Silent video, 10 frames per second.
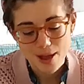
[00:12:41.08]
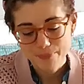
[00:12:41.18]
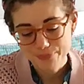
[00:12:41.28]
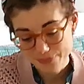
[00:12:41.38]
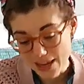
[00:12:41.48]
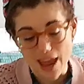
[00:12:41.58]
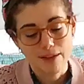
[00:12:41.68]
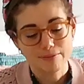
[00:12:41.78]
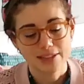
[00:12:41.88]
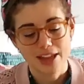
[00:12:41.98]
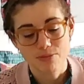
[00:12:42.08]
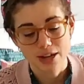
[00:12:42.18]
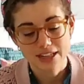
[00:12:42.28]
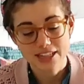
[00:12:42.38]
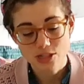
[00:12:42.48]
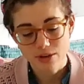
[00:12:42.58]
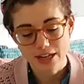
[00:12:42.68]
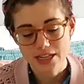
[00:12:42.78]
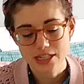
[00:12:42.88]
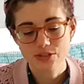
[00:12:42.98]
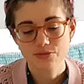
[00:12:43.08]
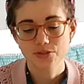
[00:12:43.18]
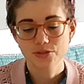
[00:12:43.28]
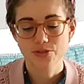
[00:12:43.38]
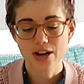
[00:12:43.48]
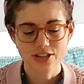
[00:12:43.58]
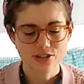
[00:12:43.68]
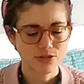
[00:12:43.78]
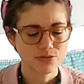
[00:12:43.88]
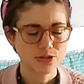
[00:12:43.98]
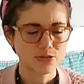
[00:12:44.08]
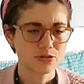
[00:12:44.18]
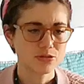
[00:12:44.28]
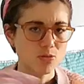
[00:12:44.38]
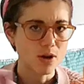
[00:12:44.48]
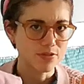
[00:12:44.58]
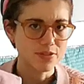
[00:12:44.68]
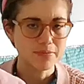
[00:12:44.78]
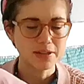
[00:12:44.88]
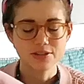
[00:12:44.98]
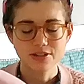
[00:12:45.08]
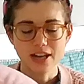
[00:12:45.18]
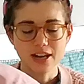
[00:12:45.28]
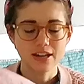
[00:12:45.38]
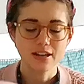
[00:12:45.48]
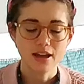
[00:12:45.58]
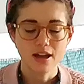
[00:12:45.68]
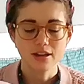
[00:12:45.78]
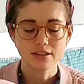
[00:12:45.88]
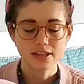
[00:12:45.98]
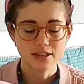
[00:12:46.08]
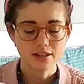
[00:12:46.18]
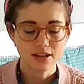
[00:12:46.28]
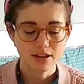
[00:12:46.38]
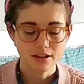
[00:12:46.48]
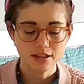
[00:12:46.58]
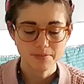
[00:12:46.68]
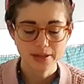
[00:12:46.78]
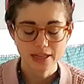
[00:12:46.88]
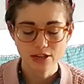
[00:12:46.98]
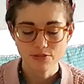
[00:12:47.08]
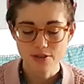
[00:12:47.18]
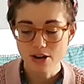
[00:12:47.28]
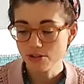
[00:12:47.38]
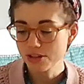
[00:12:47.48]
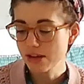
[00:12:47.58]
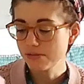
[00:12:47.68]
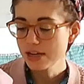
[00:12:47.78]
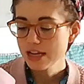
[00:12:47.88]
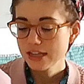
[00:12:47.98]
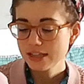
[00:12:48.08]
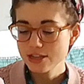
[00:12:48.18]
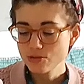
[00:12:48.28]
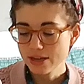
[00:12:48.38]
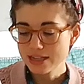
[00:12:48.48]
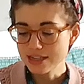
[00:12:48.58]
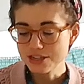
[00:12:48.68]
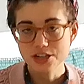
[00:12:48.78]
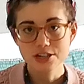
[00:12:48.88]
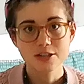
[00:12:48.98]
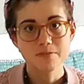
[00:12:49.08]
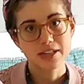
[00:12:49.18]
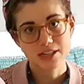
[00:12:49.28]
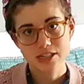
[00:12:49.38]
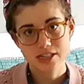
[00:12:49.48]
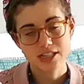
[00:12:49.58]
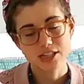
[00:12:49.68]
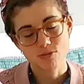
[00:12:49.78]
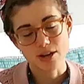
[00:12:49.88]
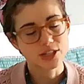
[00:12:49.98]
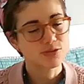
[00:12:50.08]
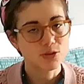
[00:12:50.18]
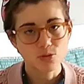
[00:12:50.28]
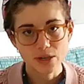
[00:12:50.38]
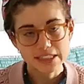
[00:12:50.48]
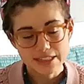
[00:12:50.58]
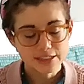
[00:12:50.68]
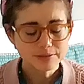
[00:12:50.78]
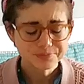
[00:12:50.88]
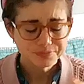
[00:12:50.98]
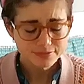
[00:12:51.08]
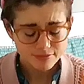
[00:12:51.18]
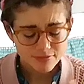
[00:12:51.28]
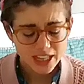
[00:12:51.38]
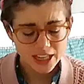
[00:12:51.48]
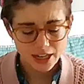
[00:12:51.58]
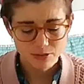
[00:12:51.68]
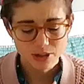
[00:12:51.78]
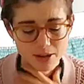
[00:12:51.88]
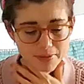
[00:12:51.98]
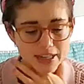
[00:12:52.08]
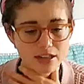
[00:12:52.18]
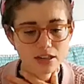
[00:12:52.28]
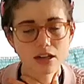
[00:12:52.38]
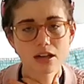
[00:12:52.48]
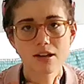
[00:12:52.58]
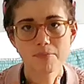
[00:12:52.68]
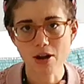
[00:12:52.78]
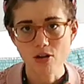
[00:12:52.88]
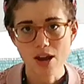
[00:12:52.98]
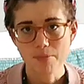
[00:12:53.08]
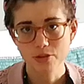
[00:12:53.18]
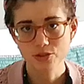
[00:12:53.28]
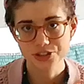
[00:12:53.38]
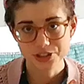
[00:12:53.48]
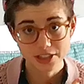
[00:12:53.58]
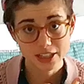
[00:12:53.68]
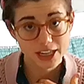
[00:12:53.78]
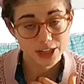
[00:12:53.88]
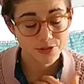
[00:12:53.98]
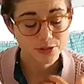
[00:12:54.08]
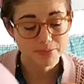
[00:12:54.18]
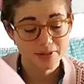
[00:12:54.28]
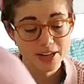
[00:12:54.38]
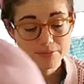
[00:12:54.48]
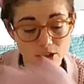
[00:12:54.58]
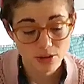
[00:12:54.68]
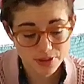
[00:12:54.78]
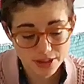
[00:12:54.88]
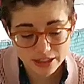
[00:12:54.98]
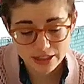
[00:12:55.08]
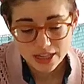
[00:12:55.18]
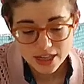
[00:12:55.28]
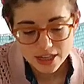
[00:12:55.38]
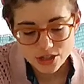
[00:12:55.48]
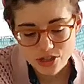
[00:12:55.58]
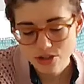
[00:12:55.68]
yeah, that one. This one is for, I showed you on one of the videos that I did at the beginning of the lockdown. This one is a jersey, but this one is for winter. And I'm gonna make a Paola Polo turtleneck from Named Clothing. So